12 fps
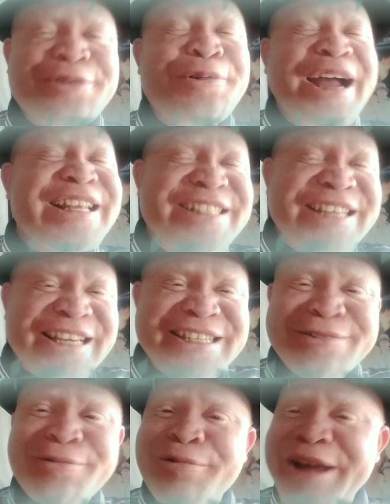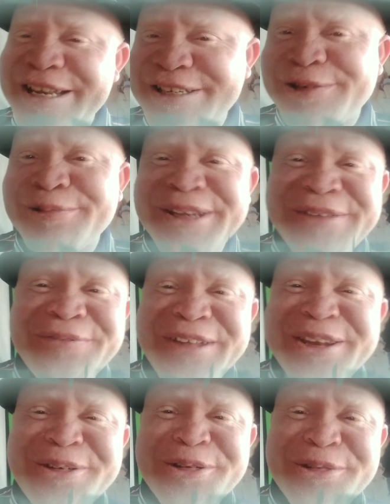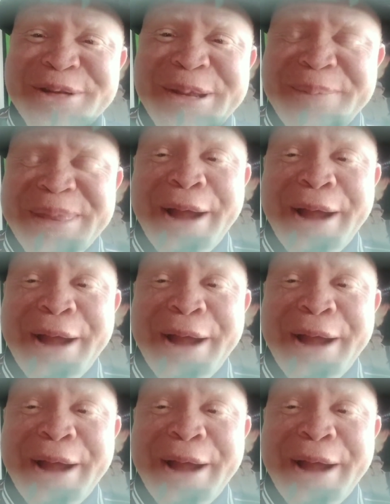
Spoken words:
You can't just wait to live in your dream.